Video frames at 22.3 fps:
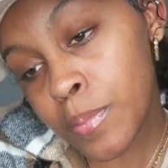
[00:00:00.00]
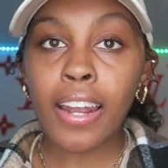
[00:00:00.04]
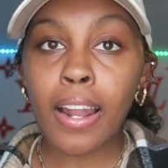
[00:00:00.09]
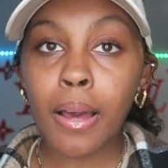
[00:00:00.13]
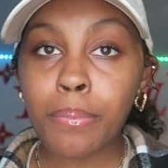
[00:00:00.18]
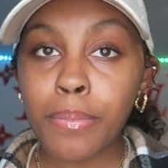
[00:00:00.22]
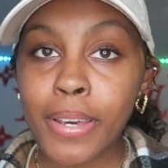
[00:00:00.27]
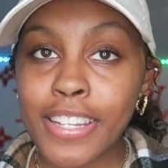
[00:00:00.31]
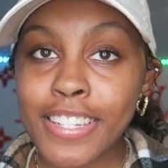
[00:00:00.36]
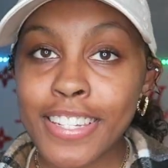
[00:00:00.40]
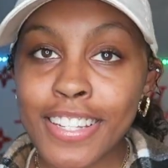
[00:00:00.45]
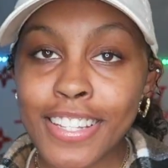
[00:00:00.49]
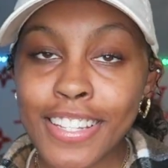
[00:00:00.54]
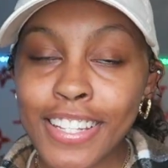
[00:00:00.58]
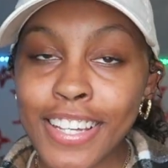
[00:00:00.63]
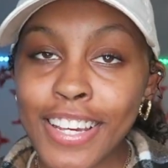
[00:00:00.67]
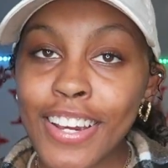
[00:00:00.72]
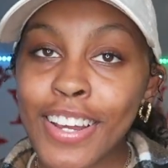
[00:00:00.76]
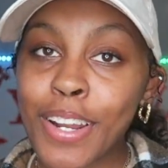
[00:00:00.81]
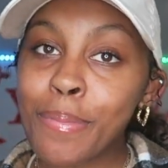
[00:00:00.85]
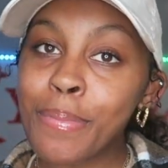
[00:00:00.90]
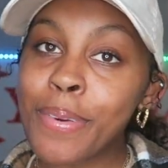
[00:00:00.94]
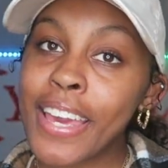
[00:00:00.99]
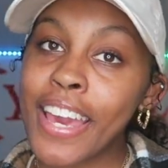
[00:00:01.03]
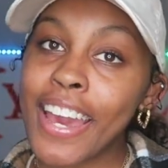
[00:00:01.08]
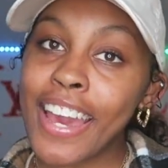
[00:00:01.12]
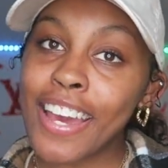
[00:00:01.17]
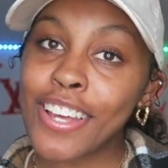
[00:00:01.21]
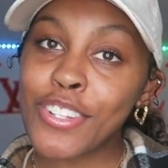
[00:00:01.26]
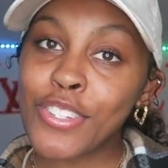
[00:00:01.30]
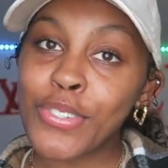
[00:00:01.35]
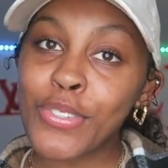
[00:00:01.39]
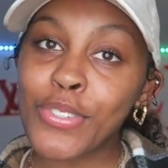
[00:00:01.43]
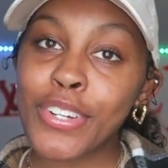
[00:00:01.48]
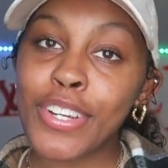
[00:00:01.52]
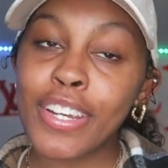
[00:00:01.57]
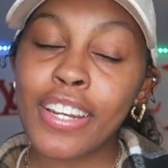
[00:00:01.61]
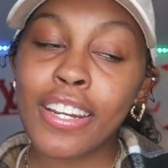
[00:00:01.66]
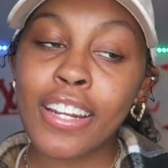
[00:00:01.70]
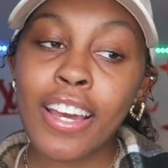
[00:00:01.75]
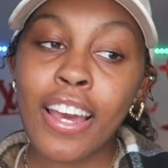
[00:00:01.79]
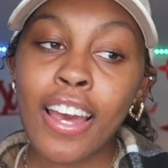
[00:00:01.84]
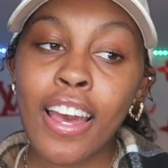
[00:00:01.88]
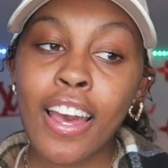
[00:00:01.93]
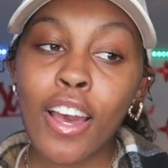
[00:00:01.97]
and I'm basically going to be
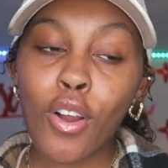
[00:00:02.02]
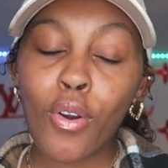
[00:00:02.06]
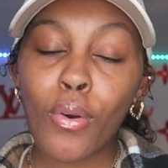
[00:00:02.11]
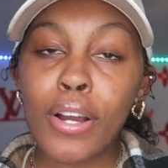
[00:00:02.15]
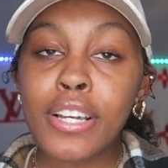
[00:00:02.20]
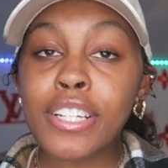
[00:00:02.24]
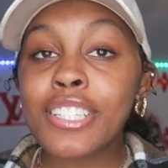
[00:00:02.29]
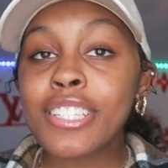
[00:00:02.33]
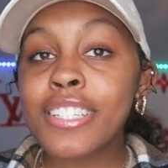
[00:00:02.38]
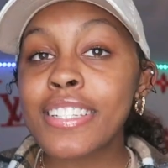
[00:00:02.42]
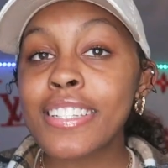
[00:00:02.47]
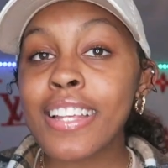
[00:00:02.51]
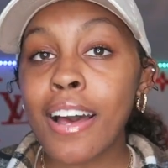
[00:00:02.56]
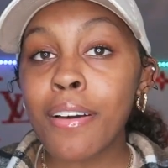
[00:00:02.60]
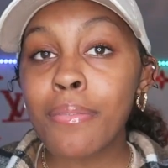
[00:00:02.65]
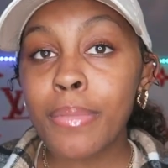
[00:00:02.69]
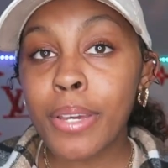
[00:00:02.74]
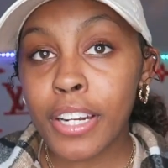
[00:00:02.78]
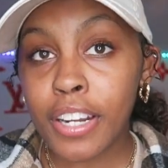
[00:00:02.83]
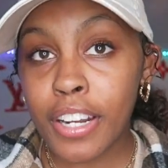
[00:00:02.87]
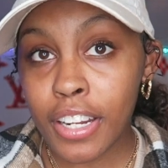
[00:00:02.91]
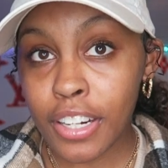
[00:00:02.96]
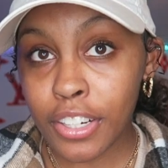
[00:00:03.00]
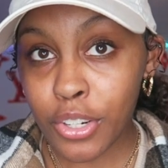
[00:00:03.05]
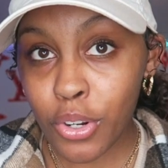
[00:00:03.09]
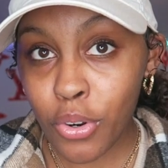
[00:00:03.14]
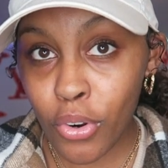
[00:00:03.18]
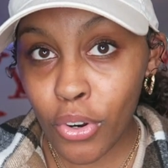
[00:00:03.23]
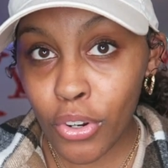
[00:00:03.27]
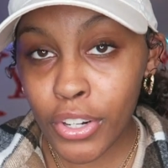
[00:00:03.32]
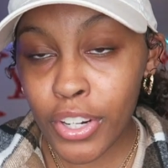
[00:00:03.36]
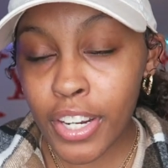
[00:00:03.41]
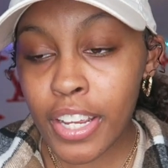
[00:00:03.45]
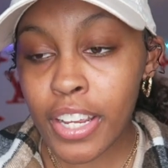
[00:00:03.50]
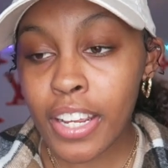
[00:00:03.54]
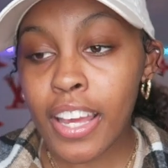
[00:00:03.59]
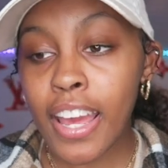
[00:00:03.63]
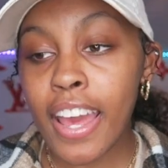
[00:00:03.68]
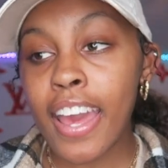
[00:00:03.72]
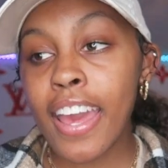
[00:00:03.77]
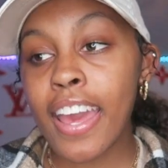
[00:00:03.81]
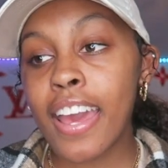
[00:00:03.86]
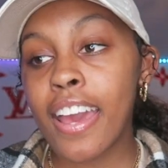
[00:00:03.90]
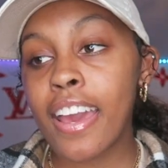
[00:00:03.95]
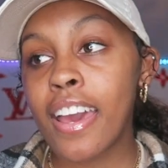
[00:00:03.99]
answering questions I've been ignoring
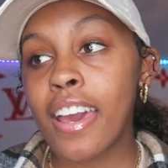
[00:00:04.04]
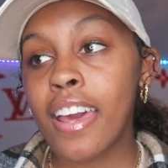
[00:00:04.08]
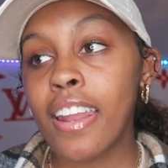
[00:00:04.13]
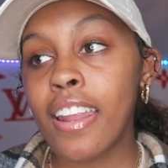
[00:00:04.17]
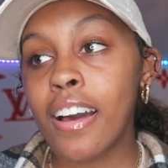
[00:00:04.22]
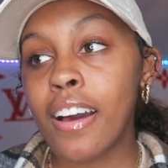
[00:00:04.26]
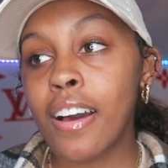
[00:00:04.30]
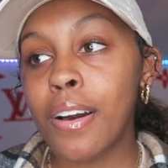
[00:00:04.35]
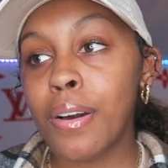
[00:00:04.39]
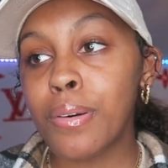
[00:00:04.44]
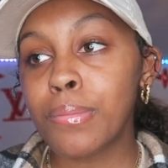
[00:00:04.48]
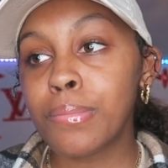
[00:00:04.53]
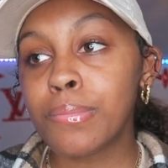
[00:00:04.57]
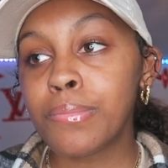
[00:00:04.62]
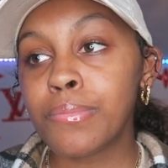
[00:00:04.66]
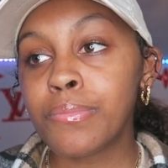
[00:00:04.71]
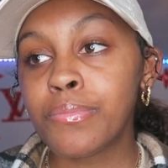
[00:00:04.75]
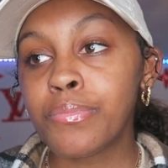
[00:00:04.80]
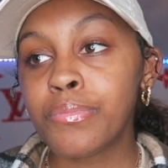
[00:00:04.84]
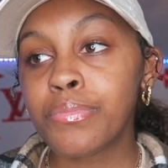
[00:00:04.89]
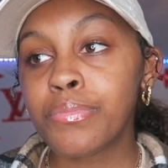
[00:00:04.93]
and